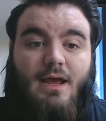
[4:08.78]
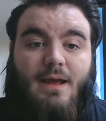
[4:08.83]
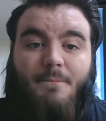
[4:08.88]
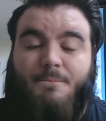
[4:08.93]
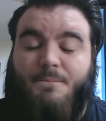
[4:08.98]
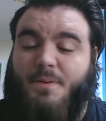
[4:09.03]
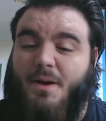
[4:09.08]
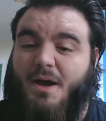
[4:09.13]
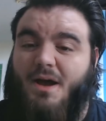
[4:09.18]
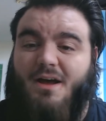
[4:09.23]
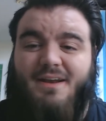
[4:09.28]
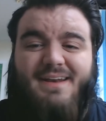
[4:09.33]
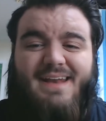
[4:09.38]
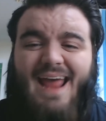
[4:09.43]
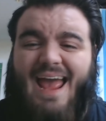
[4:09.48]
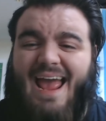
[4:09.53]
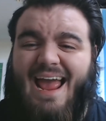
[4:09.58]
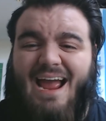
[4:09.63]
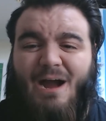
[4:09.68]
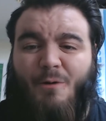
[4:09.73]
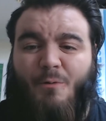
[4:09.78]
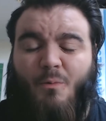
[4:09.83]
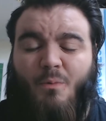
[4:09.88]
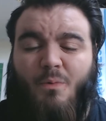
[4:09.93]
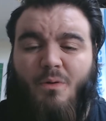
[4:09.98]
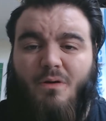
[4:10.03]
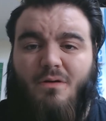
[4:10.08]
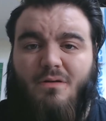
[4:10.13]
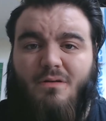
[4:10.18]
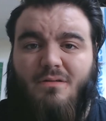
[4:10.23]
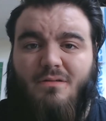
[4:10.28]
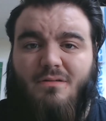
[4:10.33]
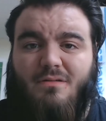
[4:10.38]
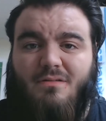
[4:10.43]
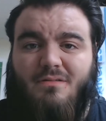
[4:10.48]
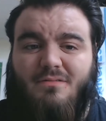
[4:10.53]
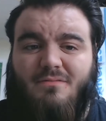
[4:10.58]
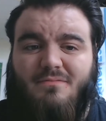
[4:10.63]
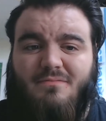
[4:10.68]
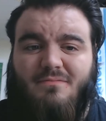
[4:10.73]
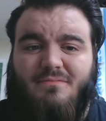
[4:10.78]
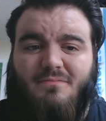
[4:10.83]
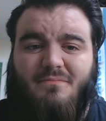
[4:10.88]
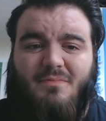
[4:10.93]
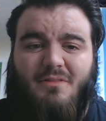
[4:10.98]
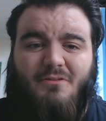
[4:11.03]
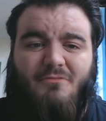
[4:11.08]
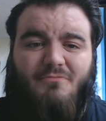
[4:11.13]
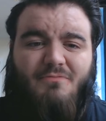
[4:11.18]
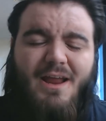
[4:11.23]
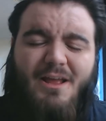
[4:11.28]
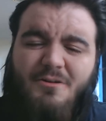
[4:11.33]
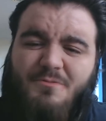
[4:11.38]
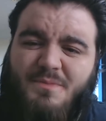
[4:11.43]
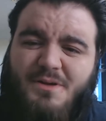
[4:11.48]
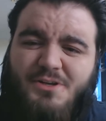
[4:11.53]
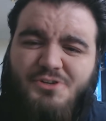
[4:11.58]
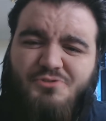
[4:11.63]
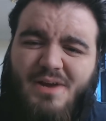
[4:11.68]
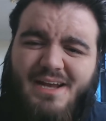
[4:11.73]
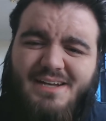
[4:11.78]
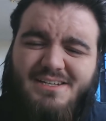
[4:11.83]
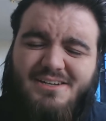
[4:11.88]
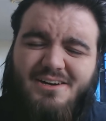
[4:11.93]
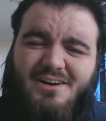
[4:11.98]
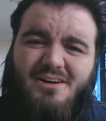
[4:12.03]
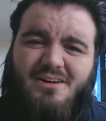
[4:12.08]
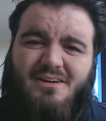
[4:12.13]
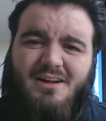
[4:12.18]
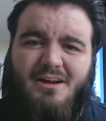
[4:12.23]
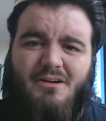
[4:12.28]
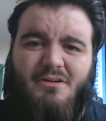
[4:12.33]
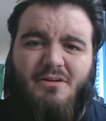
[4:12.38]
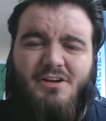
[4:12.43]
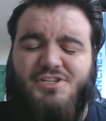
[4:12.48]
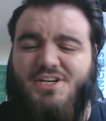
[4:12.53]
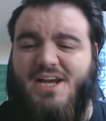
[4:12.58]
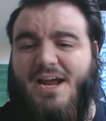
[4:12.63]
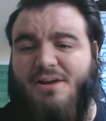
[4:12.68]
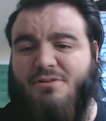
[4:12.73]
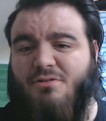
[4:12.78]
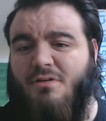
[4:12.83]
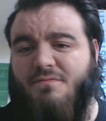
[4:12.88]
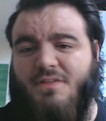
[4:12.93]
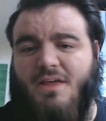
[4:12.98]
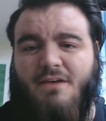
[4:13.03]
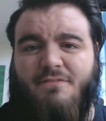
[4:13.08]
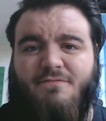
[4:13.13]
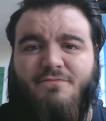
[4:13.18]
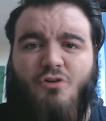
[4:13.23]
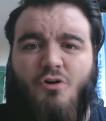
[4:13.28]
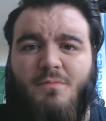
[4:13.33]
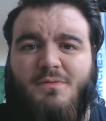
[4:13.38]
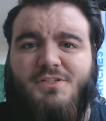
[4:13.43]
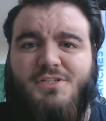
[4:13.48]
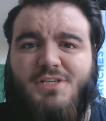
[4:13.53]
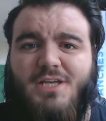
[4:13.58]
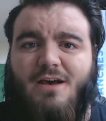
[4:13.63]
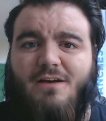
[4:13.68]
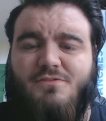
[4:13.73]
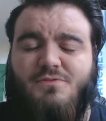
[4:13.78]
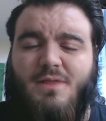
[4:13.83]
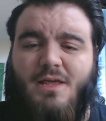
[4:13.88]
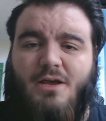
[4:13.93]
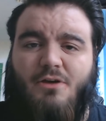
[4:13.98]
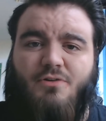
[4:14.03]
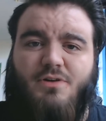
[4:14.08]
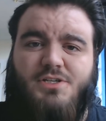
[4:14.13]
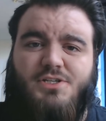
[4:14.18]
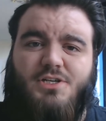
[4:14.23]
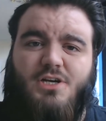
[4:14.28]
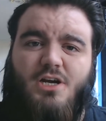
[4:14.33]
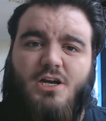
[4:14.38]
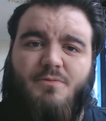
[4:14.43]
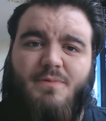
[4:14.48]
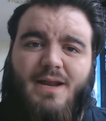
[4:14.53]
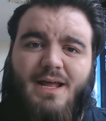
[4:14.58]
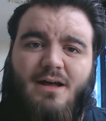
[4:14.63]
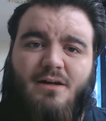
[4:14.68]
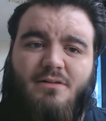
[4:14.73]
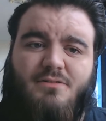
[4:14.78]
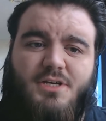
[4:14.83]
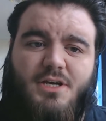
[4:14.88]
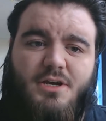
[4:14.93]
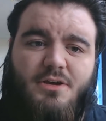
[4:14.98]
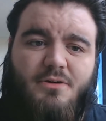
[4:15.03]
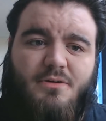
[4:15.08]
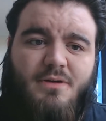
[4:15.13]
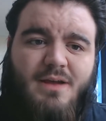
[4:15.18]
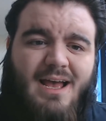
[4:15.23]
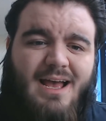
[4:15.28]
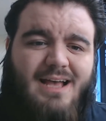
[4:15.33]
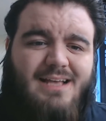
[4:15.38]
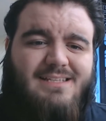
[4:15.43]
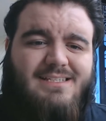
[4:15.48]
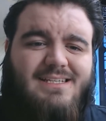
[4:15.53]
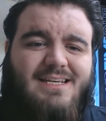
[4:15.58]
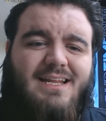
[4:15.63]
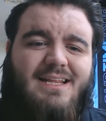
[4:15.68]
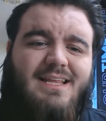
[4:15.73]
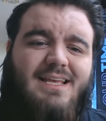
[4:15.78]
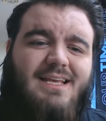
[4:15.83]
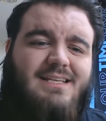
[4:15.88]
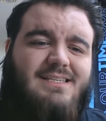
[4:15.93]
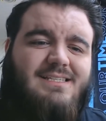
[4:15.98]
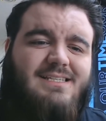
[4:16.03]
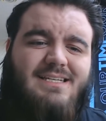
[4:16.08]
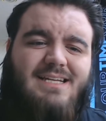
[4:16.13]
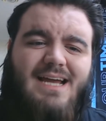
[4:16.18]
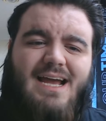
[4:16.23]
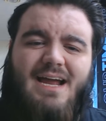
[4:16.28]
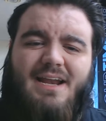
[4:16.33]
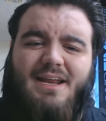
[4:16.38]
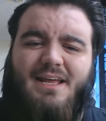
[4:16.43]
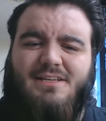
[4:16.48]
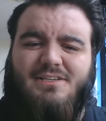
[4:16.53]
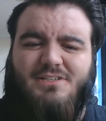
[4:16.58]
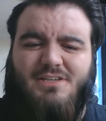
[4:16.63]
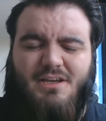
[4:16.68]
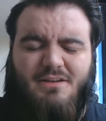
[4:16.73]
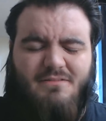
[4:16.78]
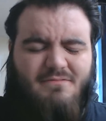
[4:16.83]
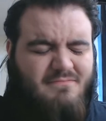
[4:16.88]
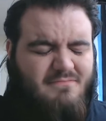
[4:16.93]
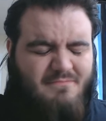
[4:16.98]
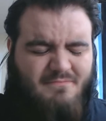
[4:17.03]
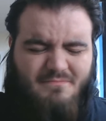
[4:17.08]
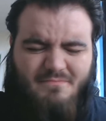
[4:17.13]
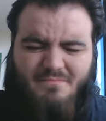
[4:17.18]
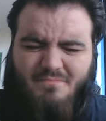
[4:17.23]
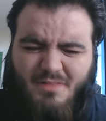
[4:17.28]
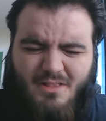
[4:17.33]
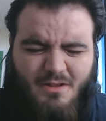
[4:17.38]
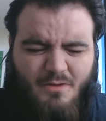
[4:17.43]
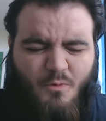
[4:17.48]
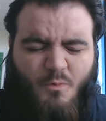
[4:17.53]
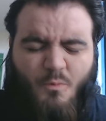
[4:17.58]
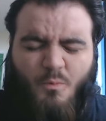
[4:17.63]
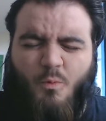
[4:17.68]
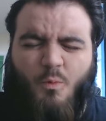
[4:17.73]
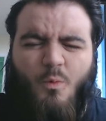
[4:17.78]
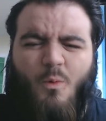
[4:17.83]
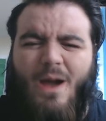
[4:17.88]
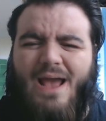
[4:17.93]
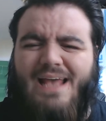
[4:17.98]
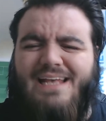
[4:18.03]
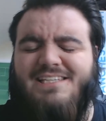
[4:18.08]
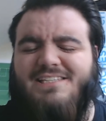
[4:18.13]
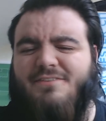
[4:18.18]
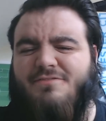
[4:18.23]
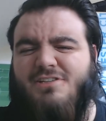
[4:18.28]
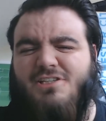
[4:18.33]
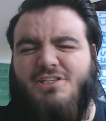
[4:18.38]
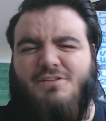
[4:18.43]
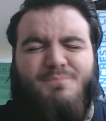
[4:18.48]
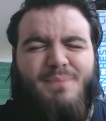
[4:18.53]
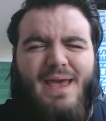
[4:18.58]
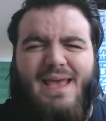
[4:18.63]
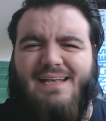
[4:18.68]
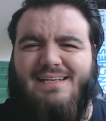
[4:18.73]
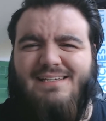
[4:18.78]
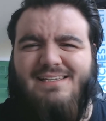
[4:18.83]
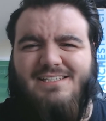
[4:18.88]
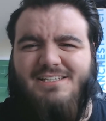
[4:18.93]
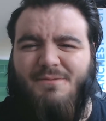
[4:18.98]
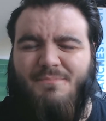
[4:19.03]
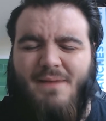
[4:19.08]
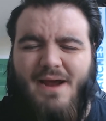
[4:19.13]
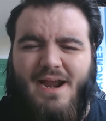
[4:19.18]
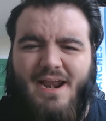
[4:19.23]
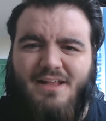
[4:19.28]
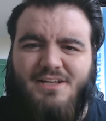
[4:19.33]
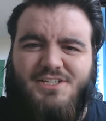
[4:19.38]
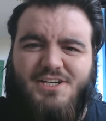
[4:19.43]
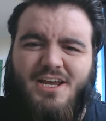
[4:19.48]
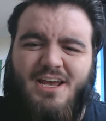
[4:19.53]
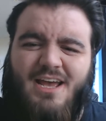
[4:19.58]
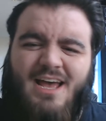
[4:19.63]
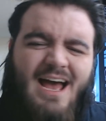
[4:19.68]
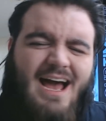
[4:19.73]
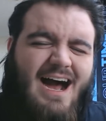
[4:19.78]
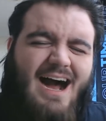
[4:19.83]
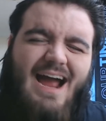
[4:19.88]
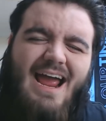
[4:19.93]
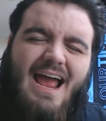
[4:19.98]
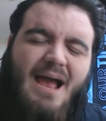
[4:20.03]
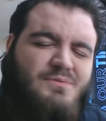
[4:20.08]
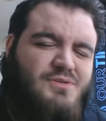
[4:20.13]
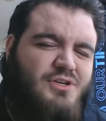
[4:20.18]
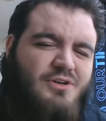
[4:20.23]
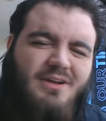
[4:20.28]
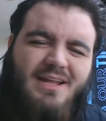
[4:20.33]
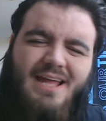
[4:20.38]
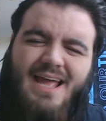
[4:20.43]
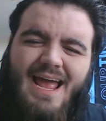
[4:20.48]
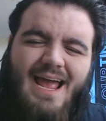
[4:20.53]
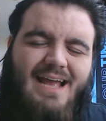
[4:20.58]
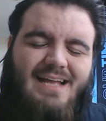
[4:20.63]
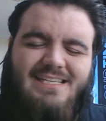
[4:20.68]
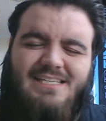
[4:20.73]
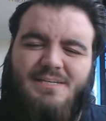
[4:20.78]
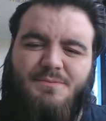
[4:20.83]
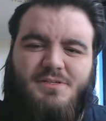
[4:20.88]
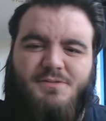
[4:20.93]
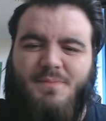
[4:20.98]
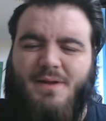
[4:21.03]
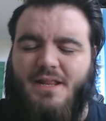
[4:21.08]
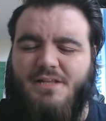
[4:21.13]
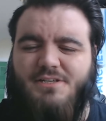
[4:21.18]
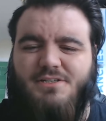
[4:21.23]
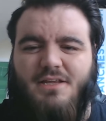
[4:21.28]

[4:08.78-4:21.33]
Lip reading: But now, Real Madrid are a shadow of their former selves without Cristiano Ronaldo. Zinedine Zidane is a waste of space as a manager. I absolutely hate him as a manager.